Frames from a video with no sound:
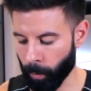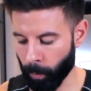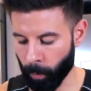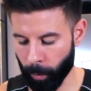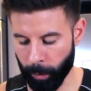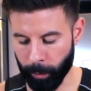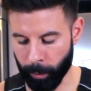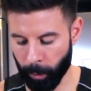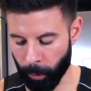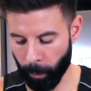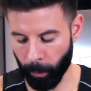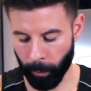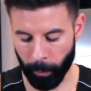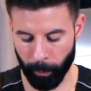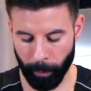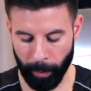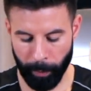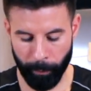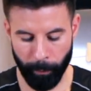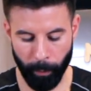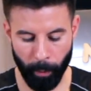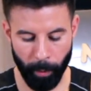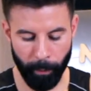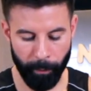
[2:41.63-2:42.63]
1, 2,
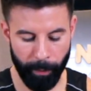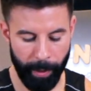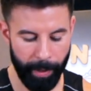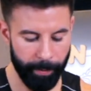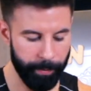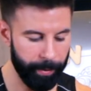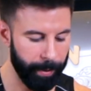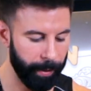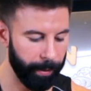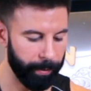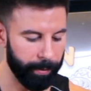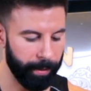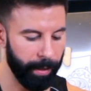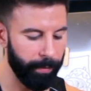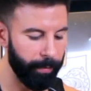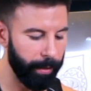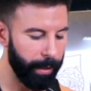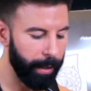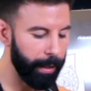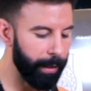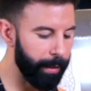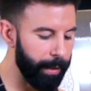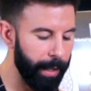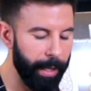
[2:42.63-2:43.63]
3, 4, 5, 6, 7, 8,